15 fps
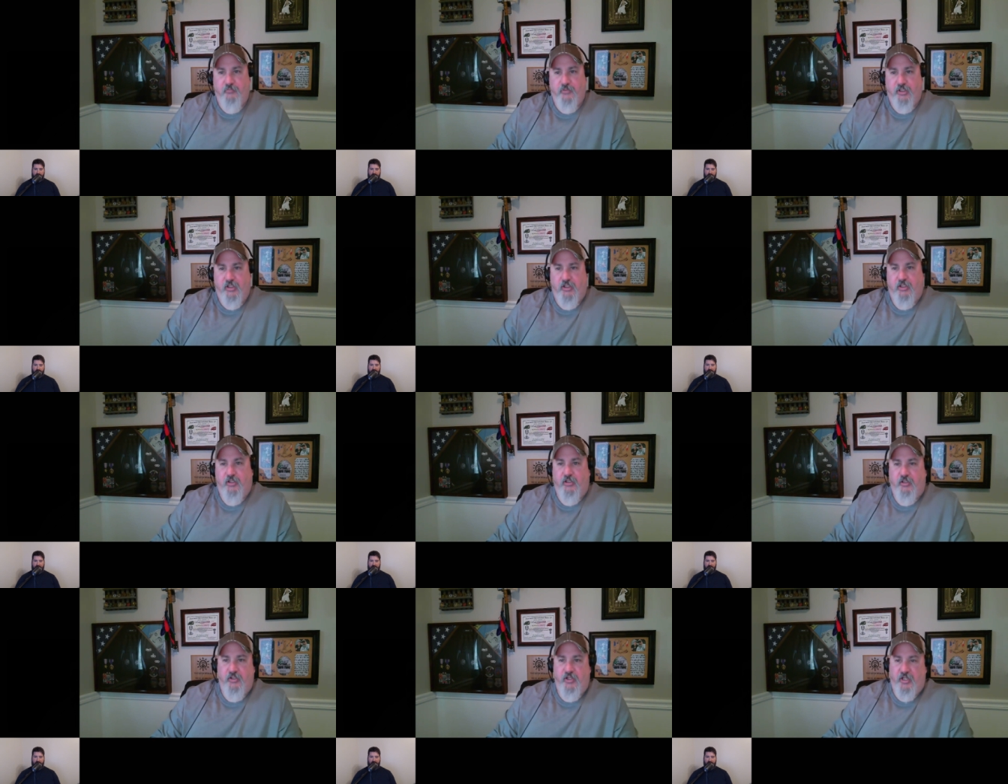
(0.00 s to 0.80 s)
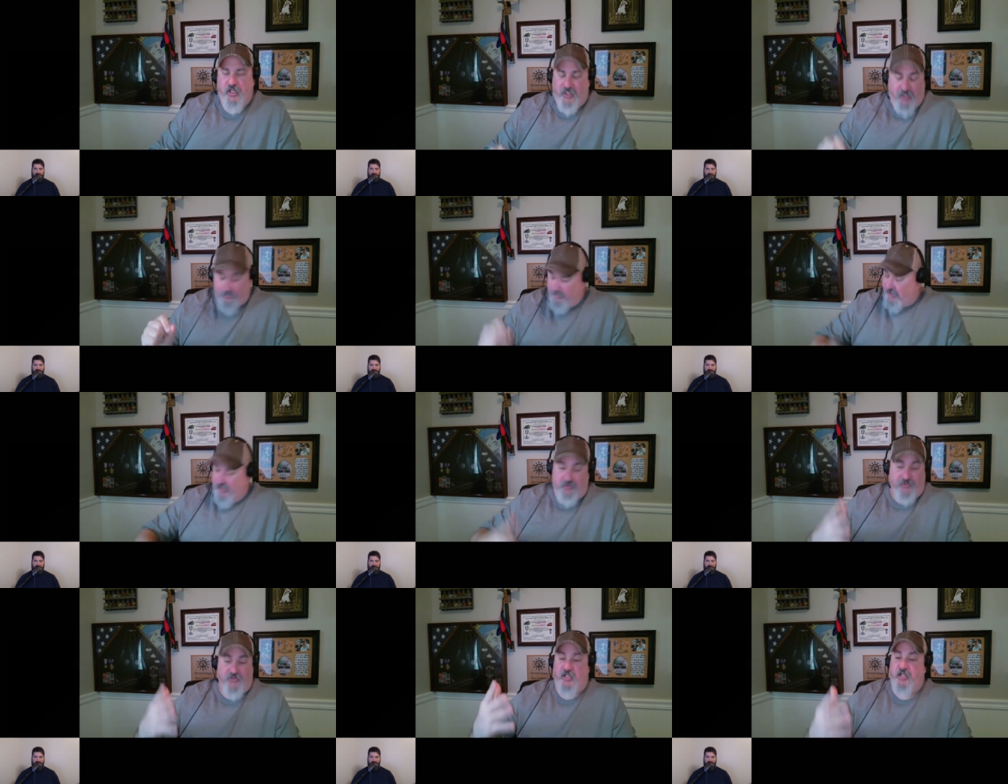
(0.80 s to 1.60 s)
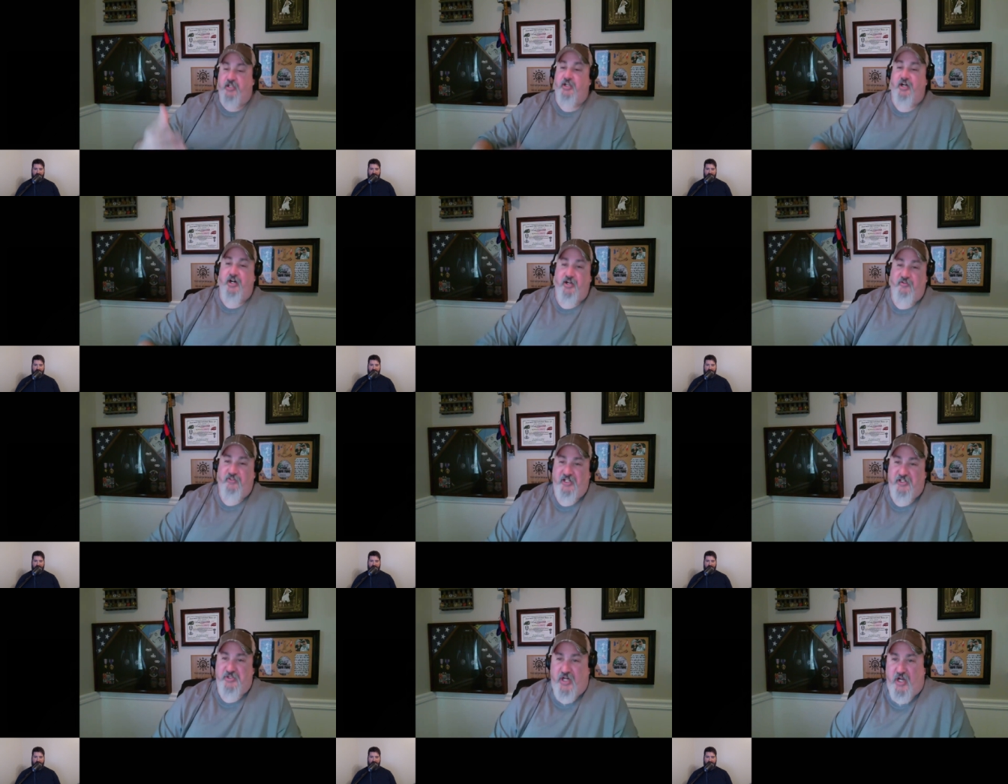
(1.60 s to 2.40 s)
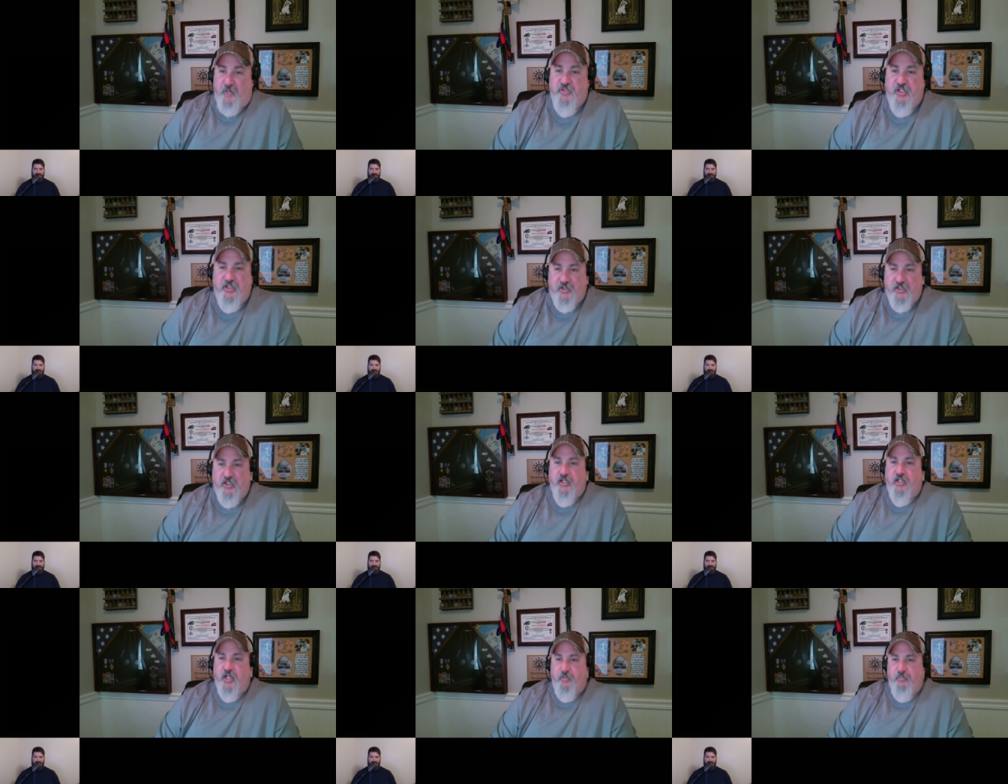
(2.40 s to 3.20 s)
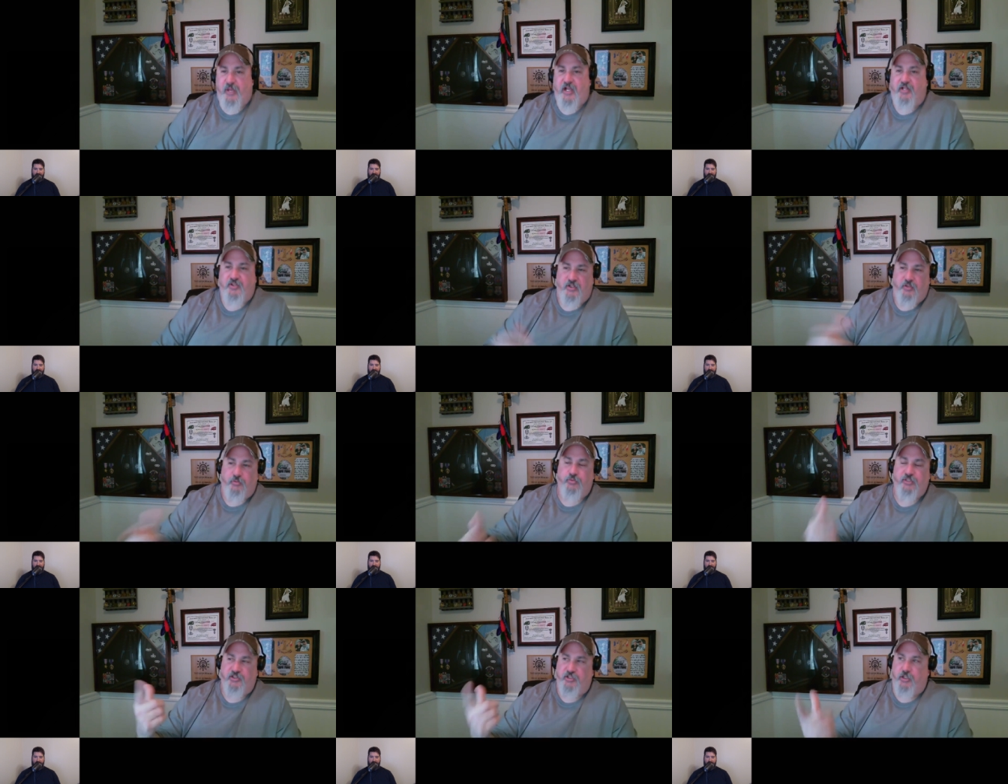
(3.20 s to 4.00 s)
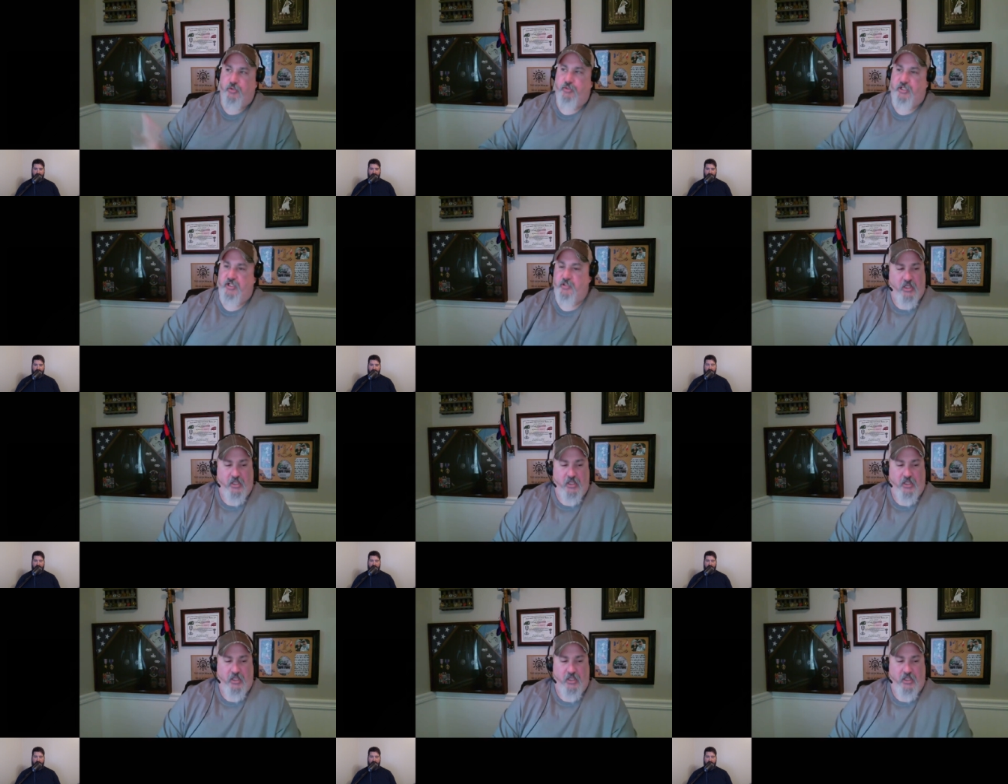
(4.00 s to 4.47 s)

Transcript: Uh, and then I'm like, shake it off. And I dropped it. And then I got back to reloading.